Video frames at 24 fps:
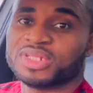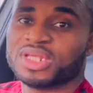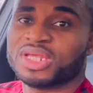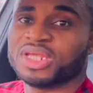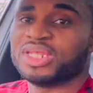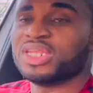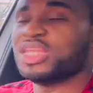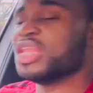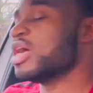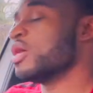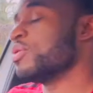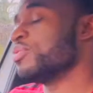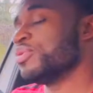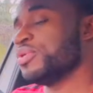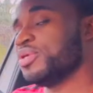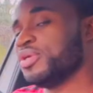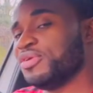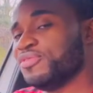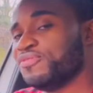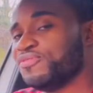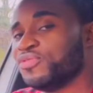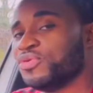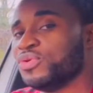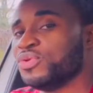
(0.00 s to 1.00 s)
Now,
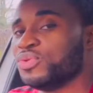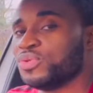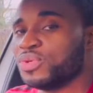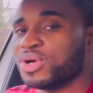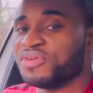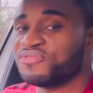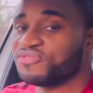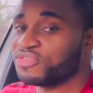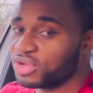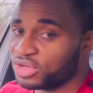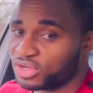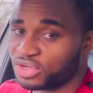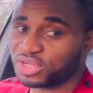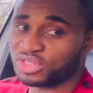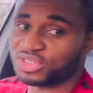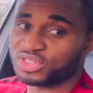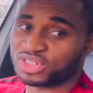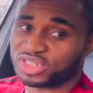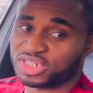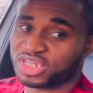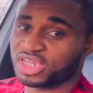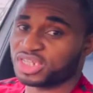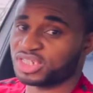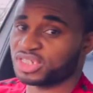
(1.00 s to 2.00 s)
if you have not done your
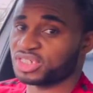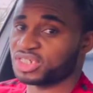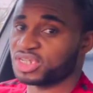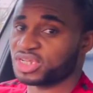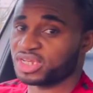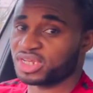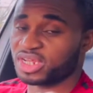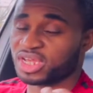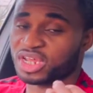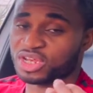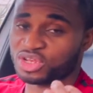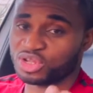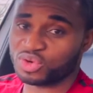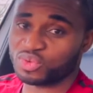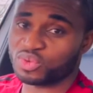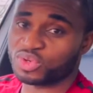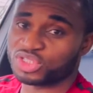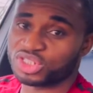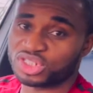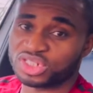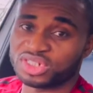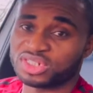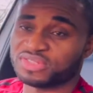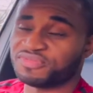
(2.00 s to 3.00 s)
test yet and you're
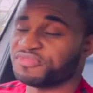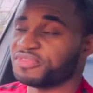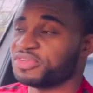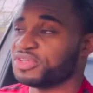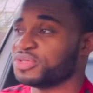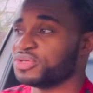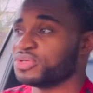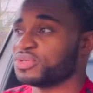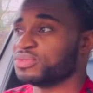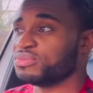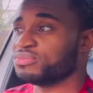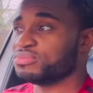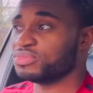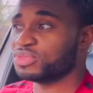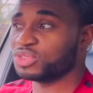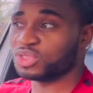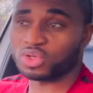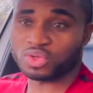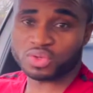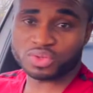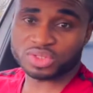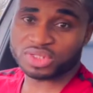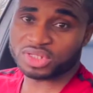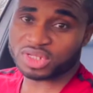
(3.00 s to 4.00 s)
watching this video,
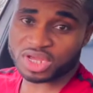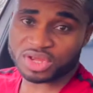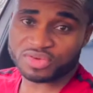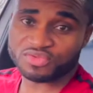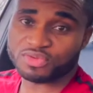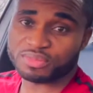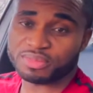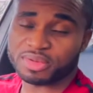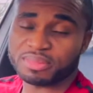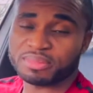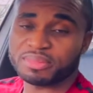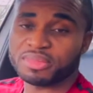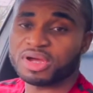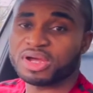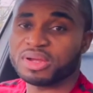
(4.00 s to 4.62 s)
so then remember,